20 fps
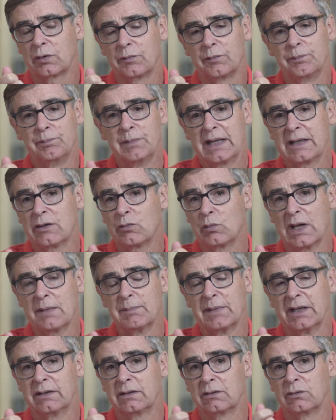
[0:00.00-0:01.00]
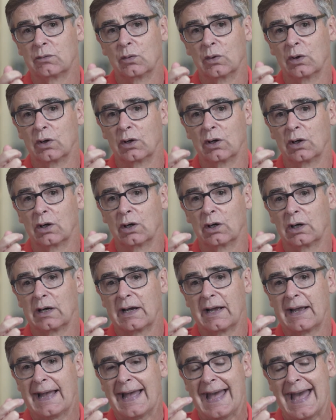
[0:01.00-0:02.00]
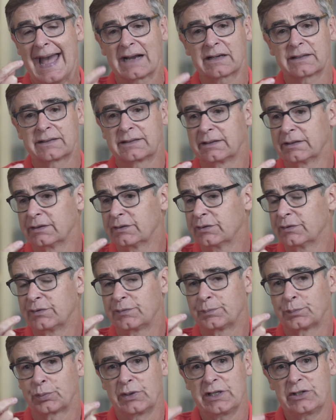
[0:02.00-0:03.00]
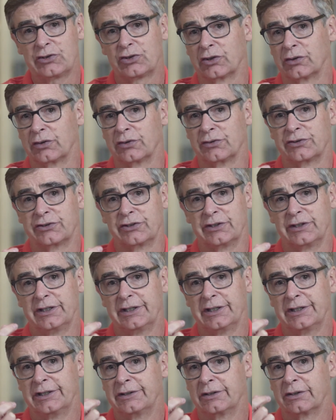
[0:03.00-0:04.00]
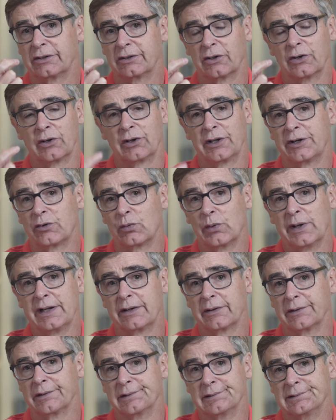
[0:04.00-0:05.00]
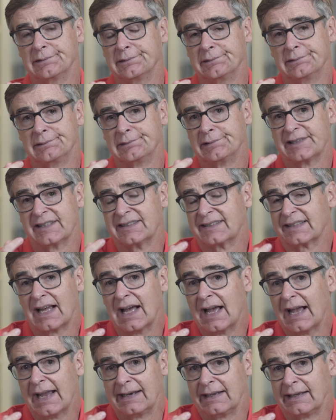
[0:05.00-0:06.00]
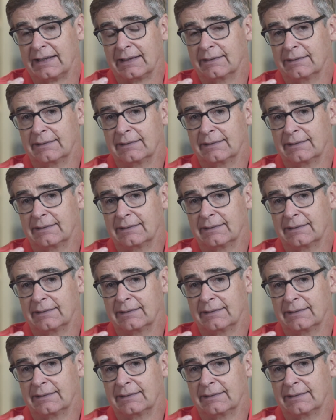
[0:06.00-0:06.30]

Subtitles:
Many women were active preachers in early Quaker society.